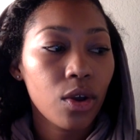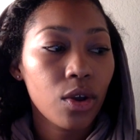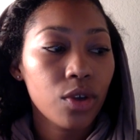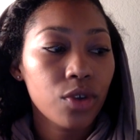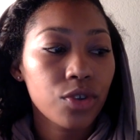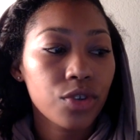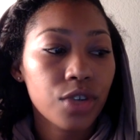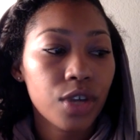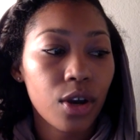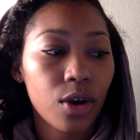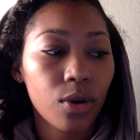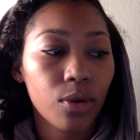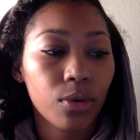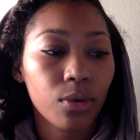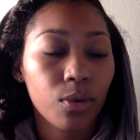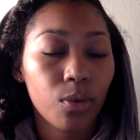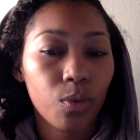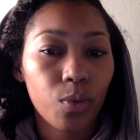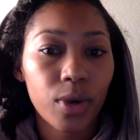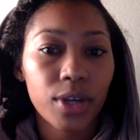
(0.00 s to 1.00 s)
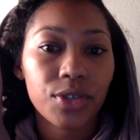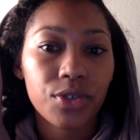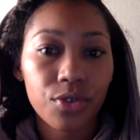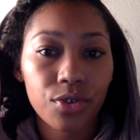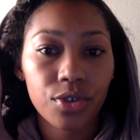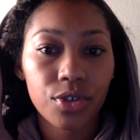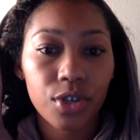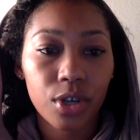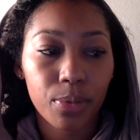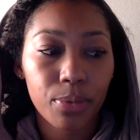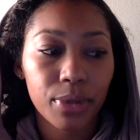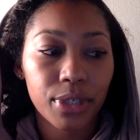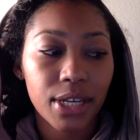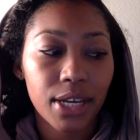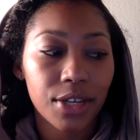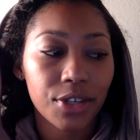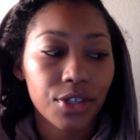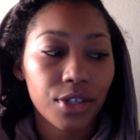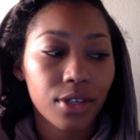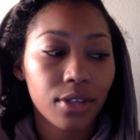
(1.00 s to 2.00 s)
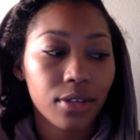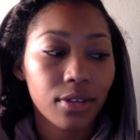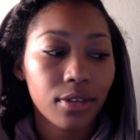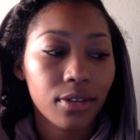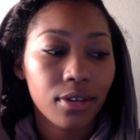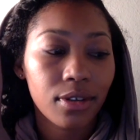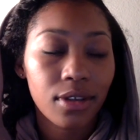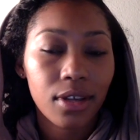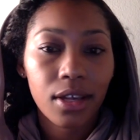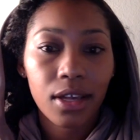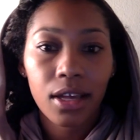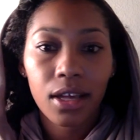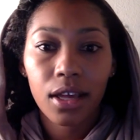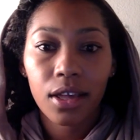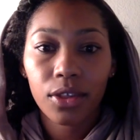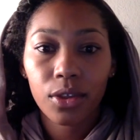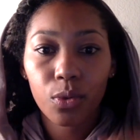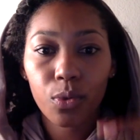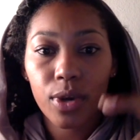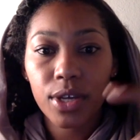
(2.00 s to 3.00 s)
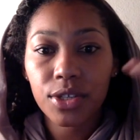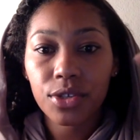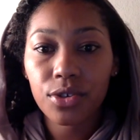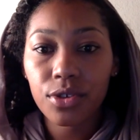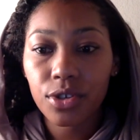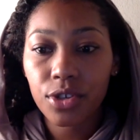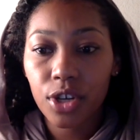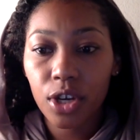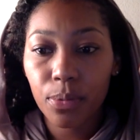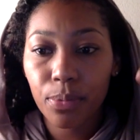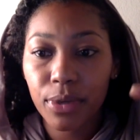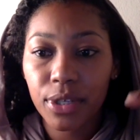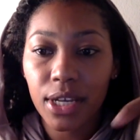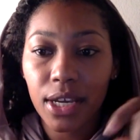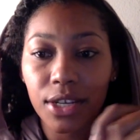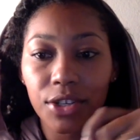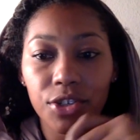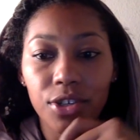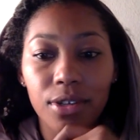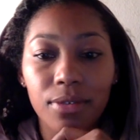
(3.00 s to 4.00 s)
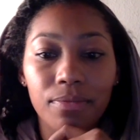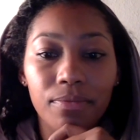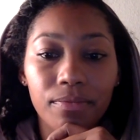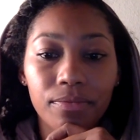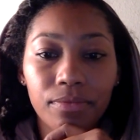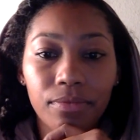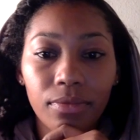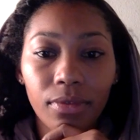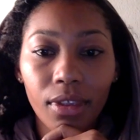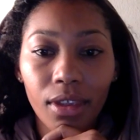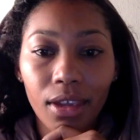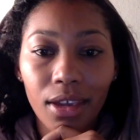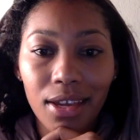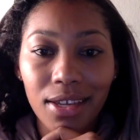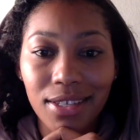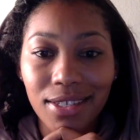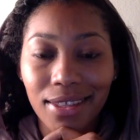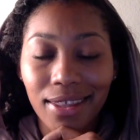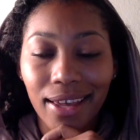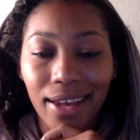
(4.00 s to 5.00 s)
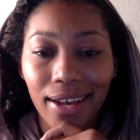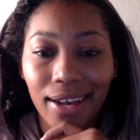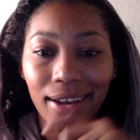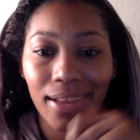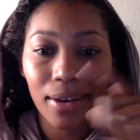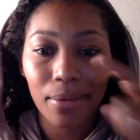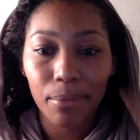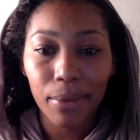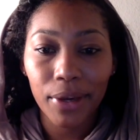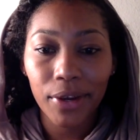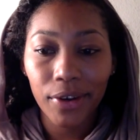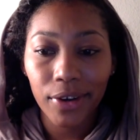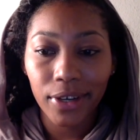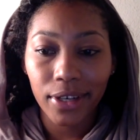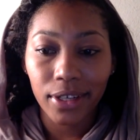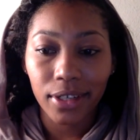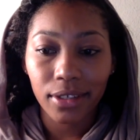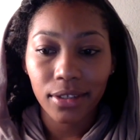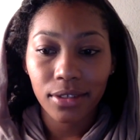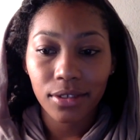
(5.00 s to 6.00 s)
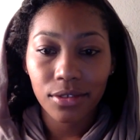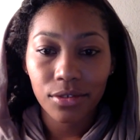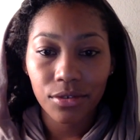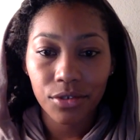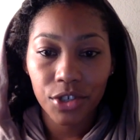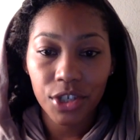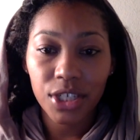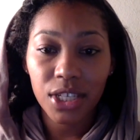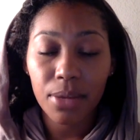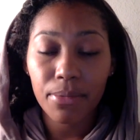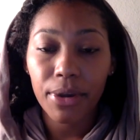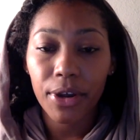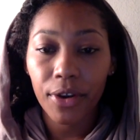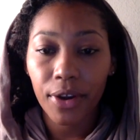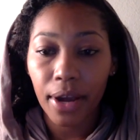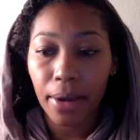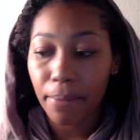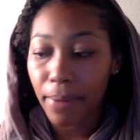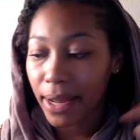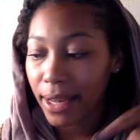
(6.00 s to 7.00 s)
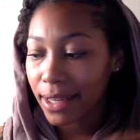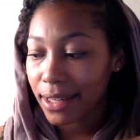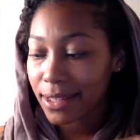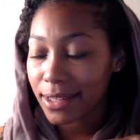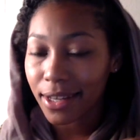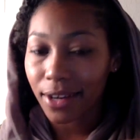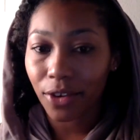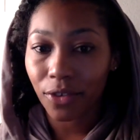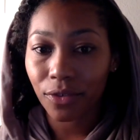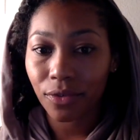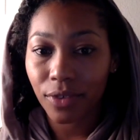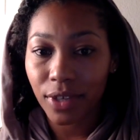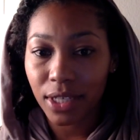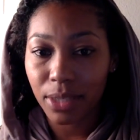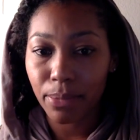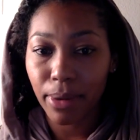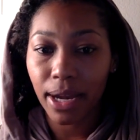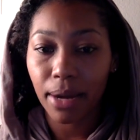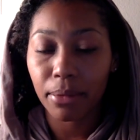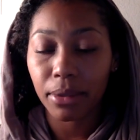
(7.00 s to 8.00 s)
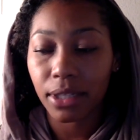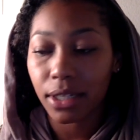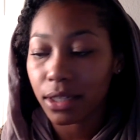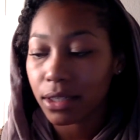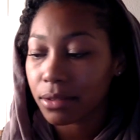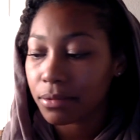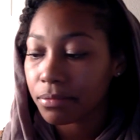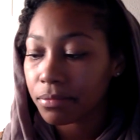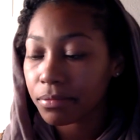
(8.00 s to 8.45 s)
So Western interpretation. The Western interpretation is that America, just America by itself, is Babylon.